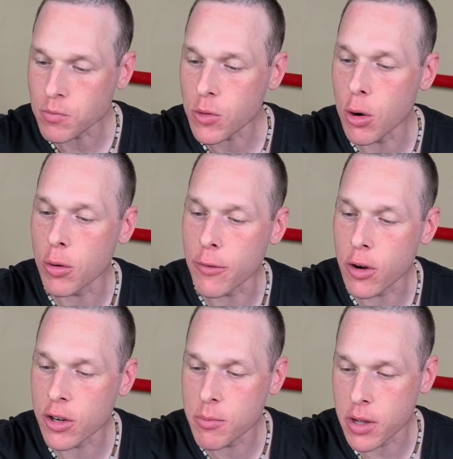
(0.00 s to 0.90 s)
Oh, and I
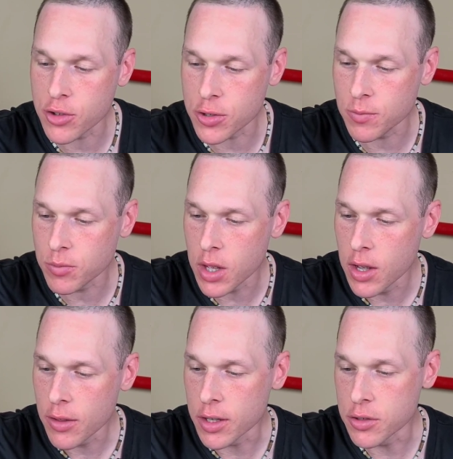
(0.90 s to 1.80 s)
forgot to mention,
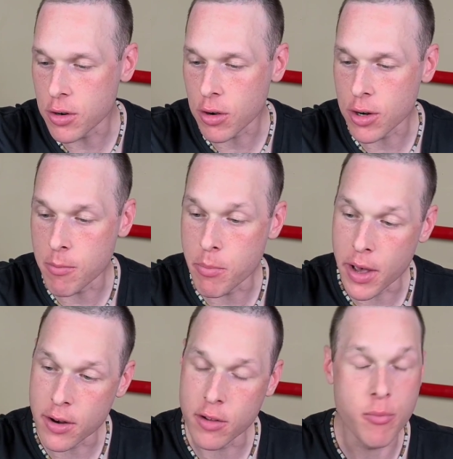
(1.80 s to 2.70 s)
these are on a
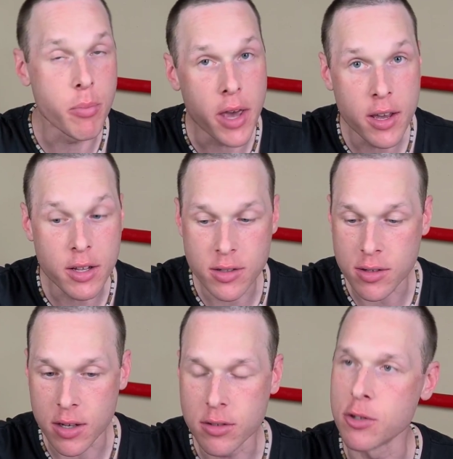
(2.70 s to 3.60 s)
bed of bacon
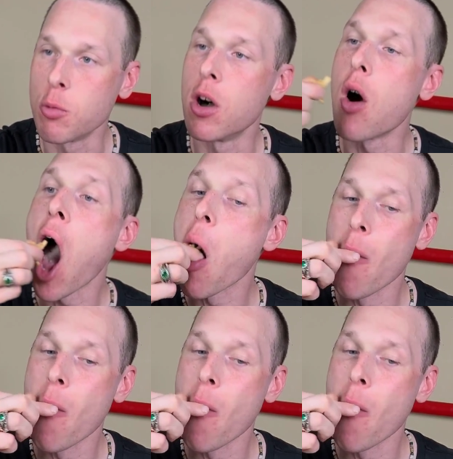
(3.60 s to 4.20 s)
sticks as well.